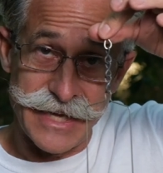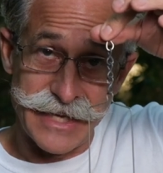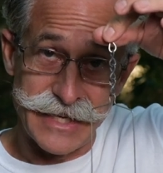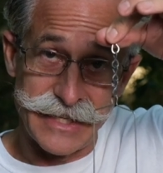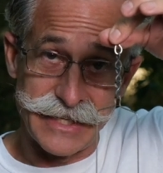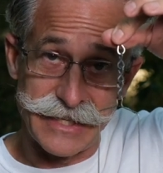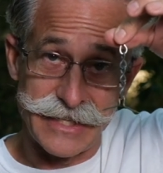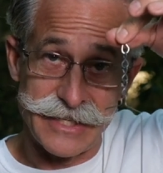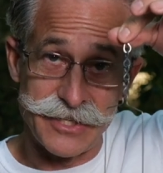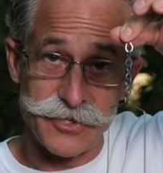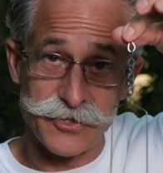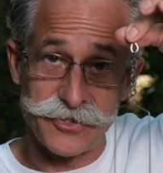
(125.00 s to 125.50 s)
it
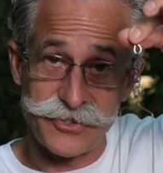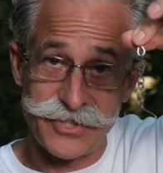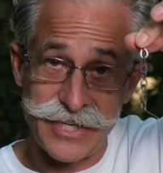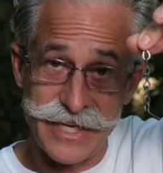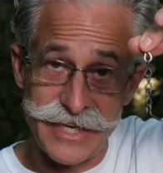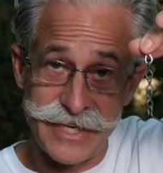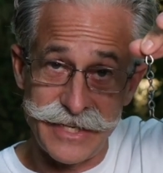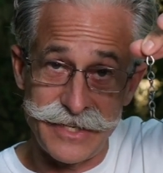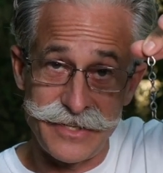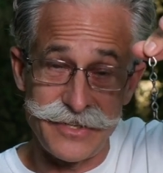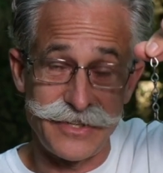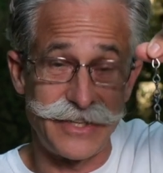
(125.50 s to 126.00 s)
in your
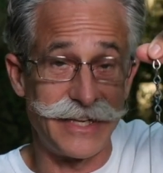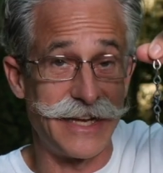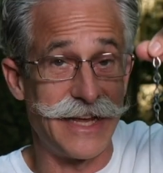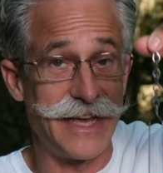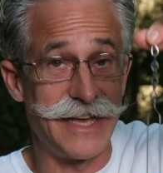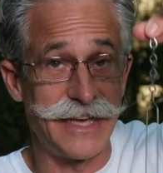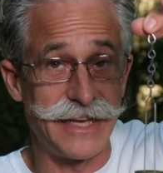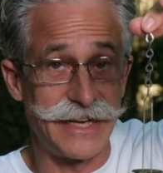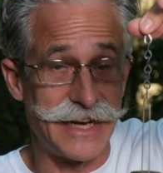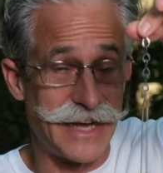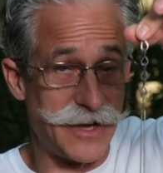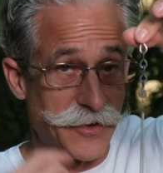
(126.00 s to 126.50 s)
tent, you could hang
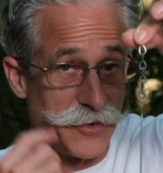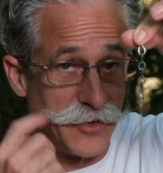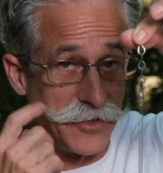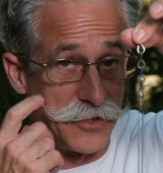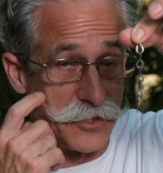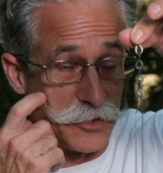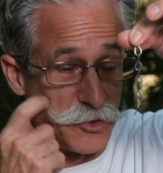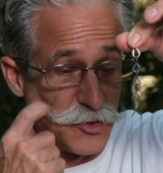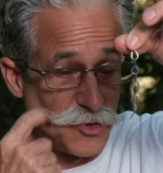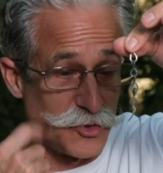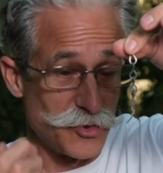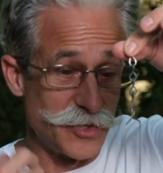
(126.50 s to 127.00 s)
it out on a
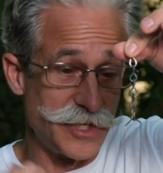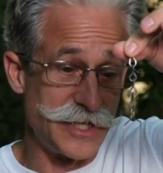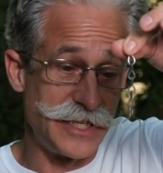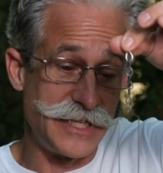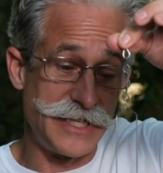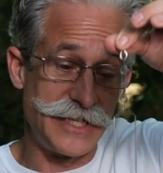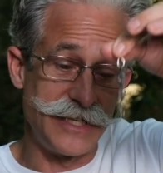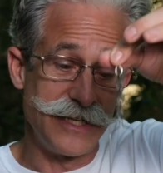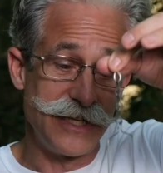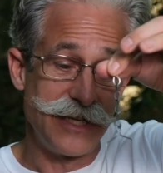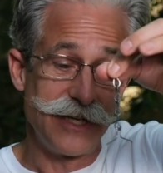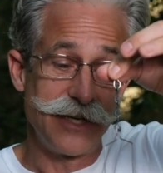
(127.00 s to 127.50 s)

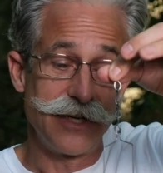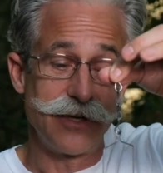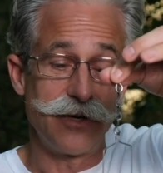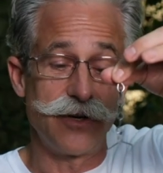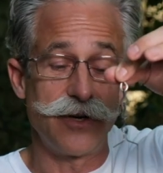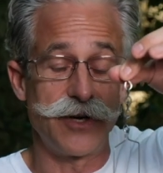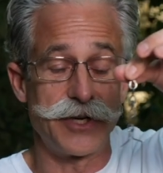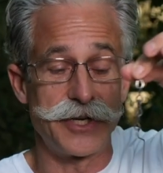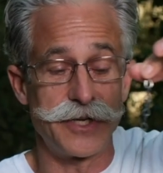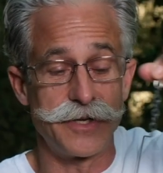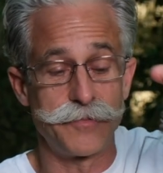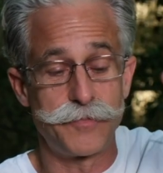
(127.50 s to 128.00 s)
tree,
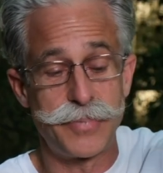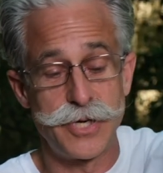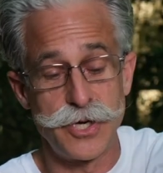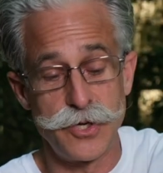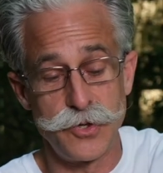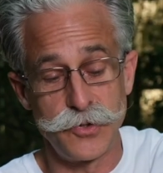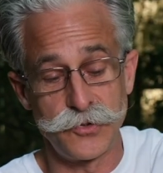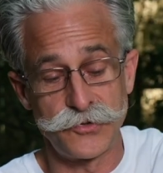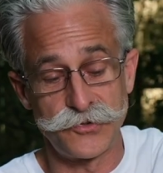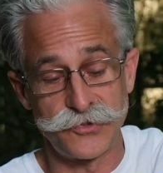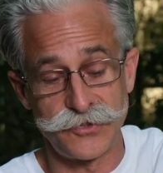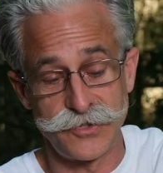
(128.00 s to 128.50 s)
on a
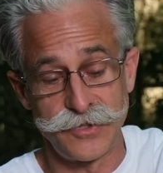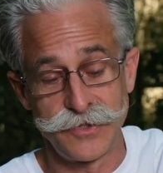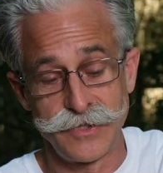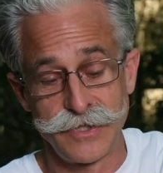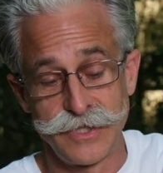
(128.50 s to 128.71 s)
post.